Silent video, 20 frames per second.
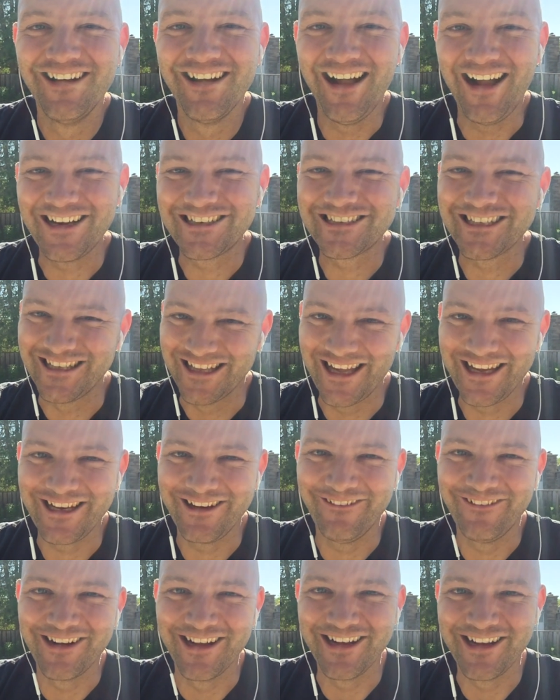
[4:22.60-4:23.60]
I actually
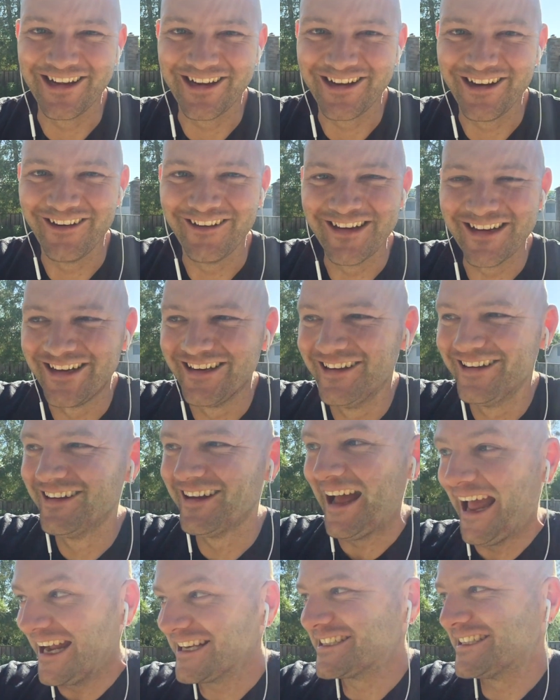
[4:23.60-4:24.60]
like it when I get going.
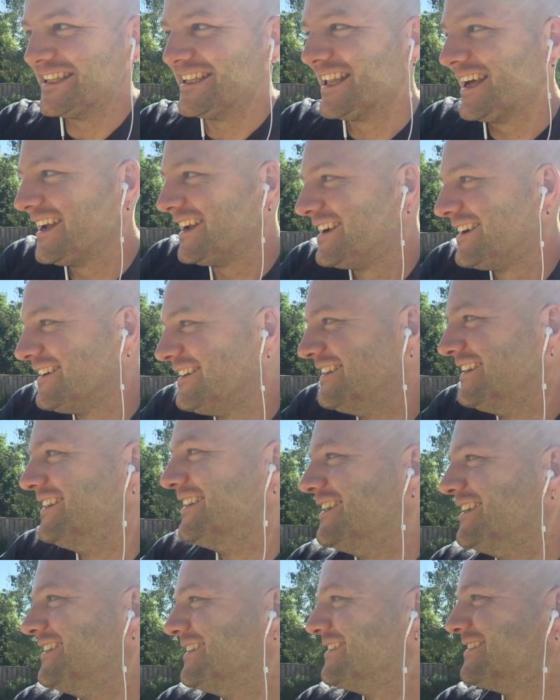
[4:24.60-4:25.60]
I actually like
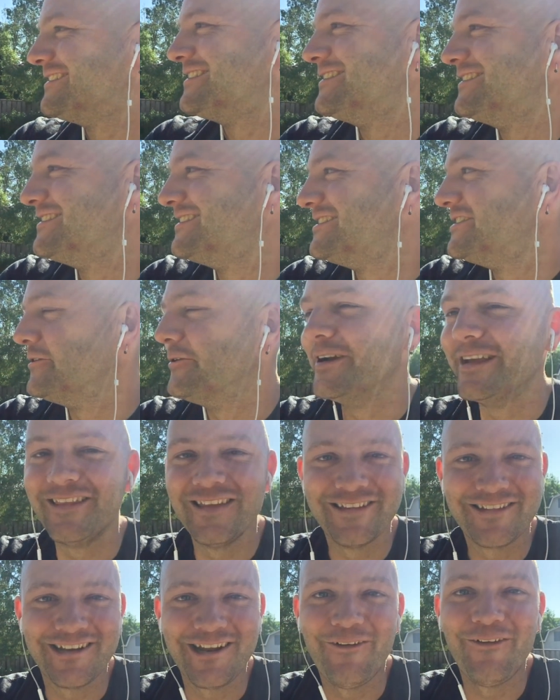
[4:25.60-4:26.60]
doing
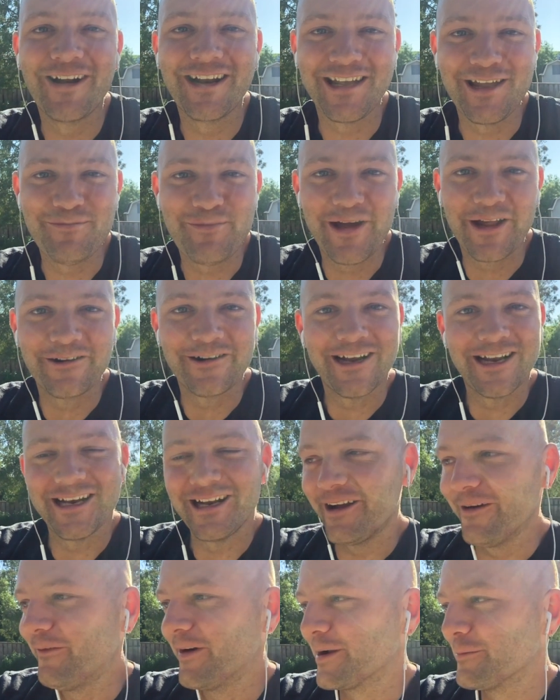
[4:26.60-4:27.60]
this and I want to get better at it
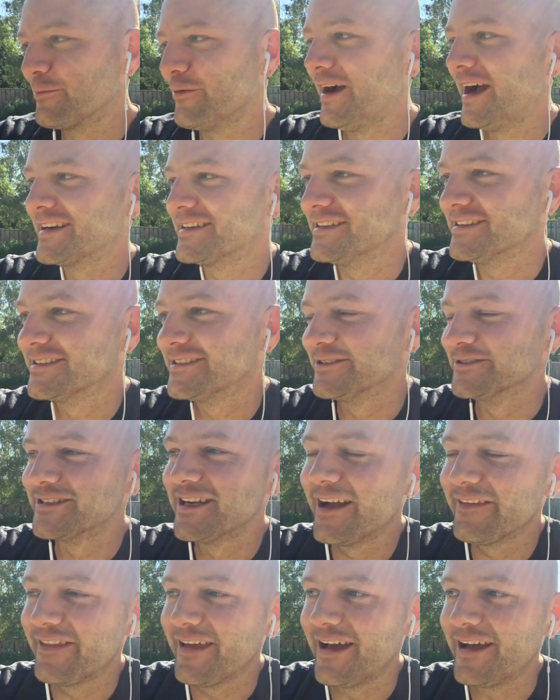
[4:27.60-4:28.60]
and I want to practice. So it's
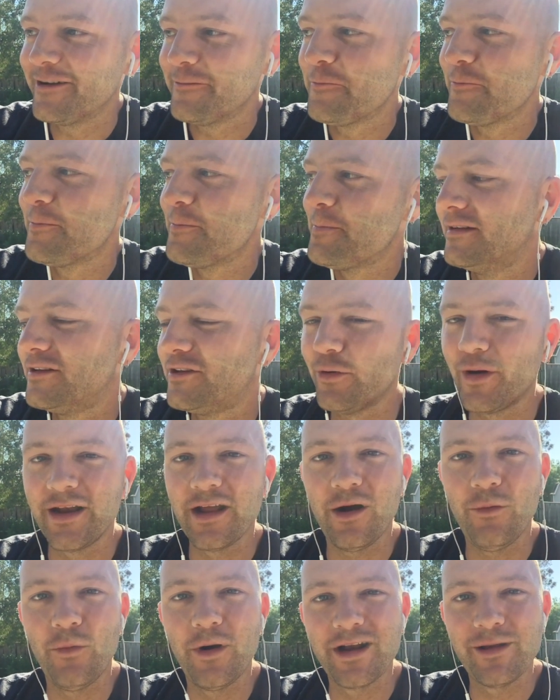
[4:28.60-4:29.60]
not that. Do I
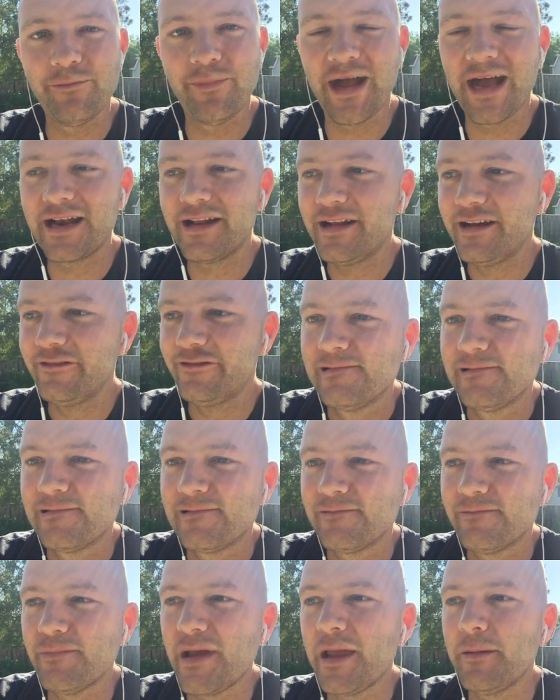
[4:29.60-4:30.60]
not want it bad enough?
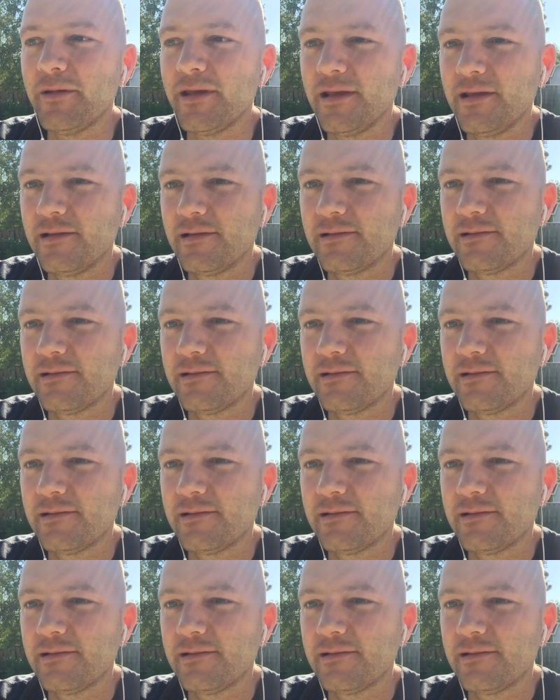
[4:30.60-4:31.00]
Maybe.